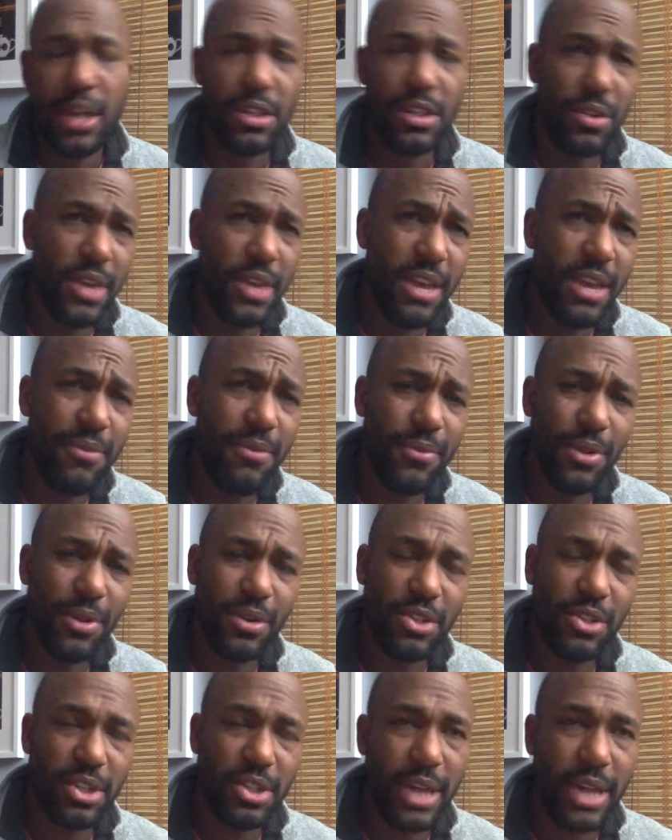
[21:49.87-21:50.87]
So even
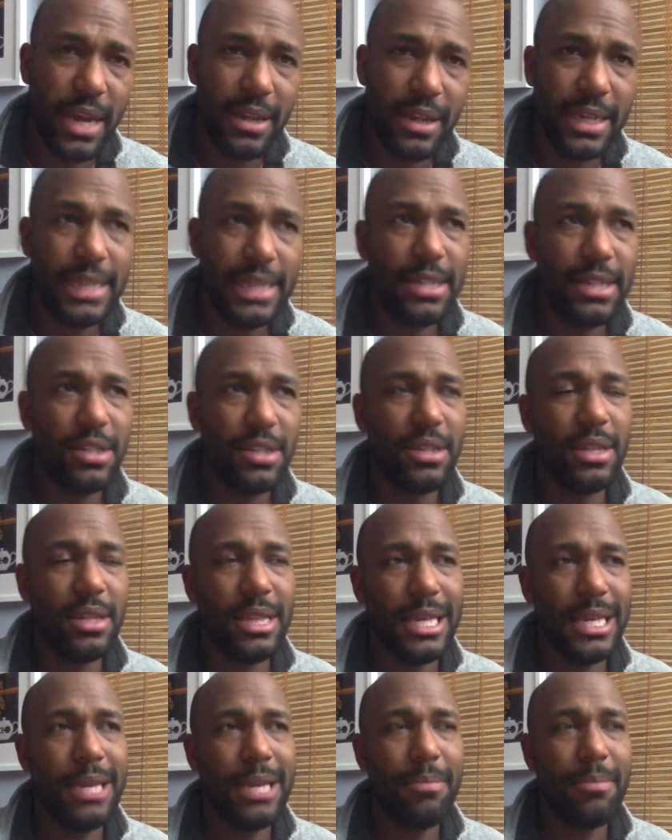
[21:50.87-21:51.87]
though China
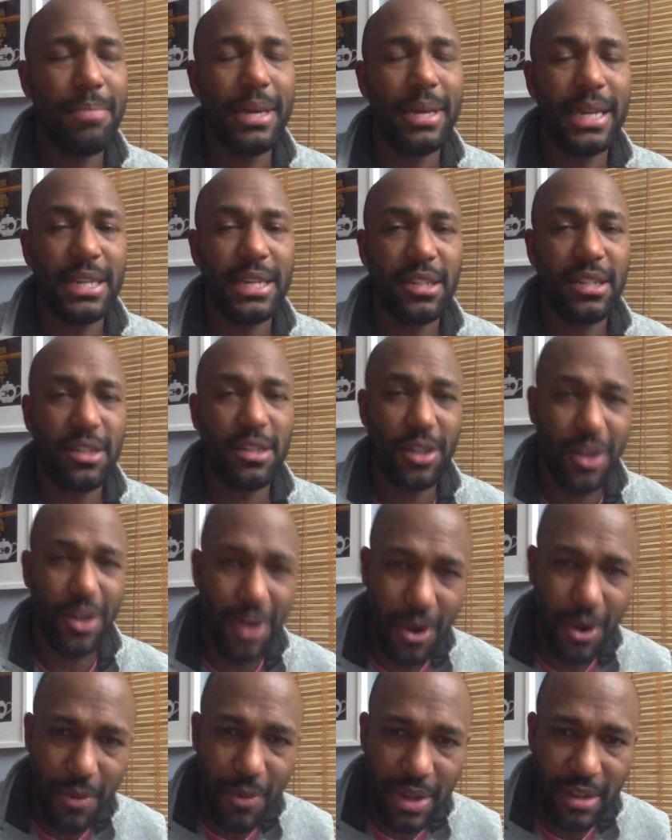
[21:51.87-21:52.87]
is the biggest
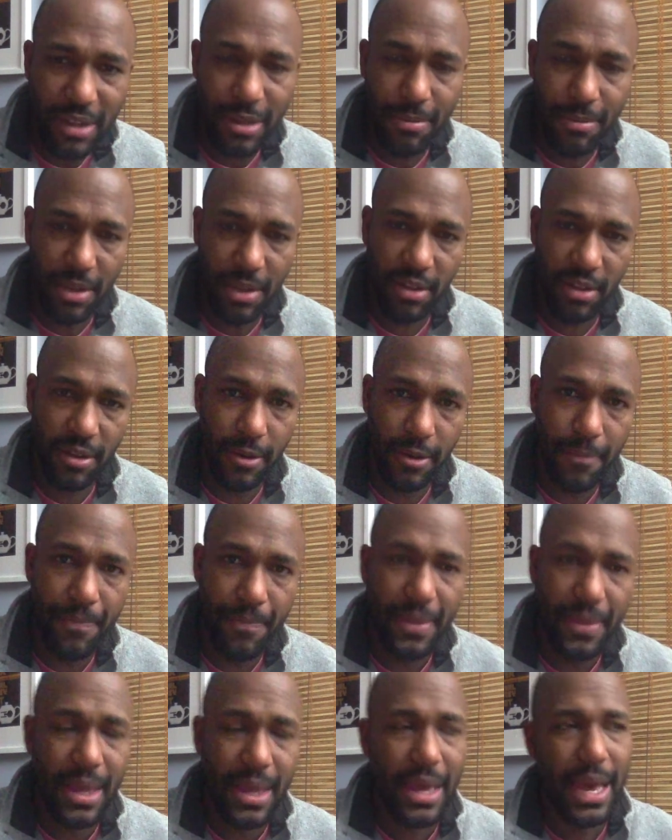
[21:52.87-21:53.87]
current emitter,
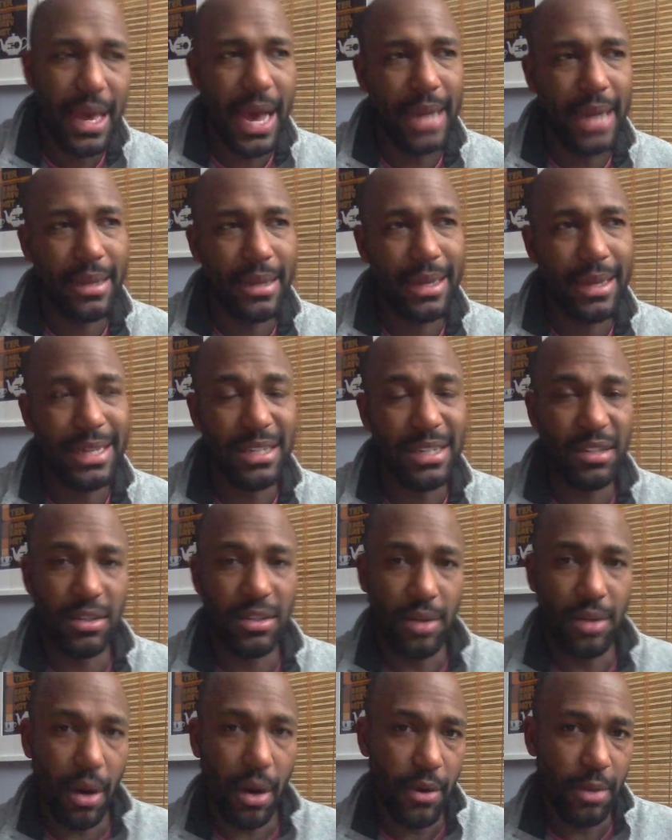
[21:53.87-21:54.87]
at a
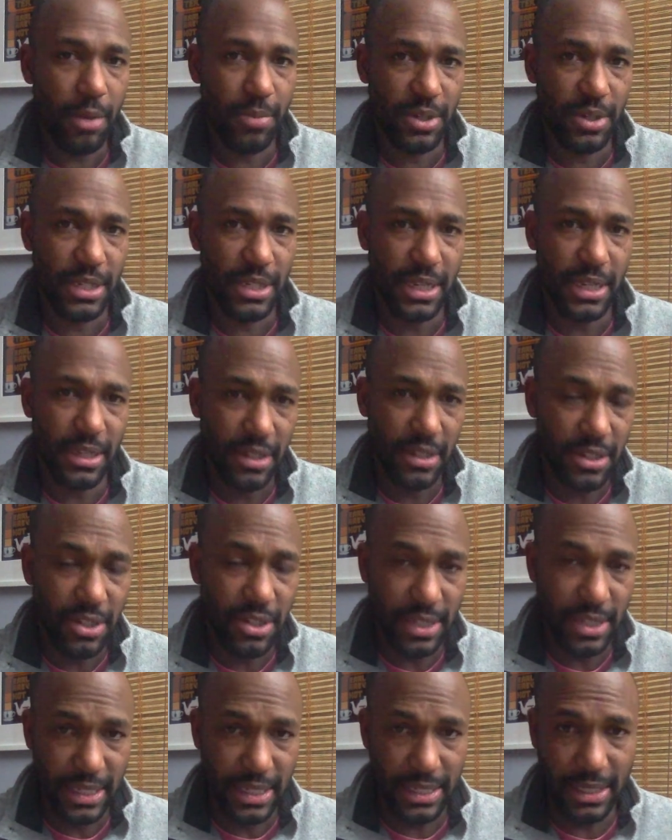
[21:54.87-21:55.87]
historic
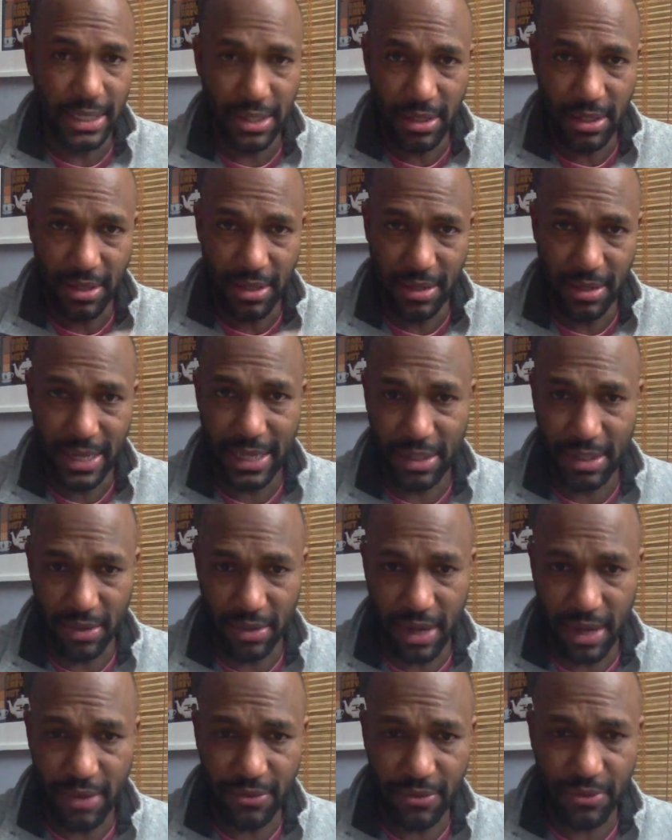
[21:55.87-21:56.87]
percentage, as this next
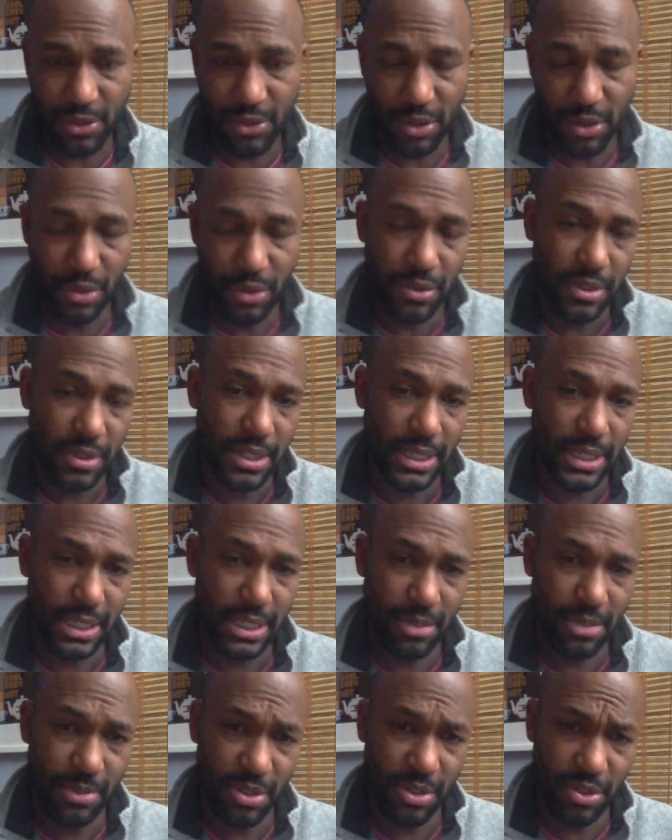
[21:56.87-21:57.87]
graph shows, this
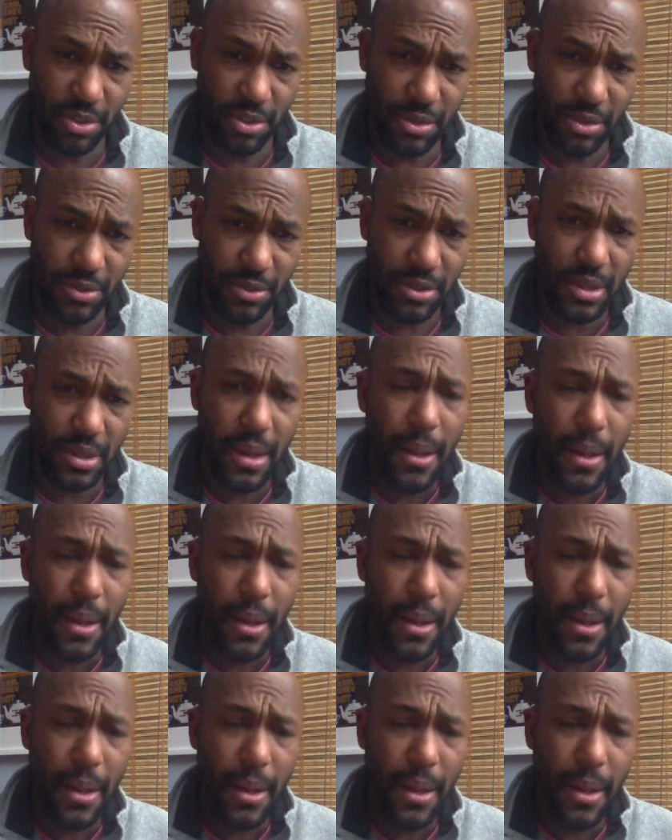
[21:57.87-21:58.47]
next picture shows,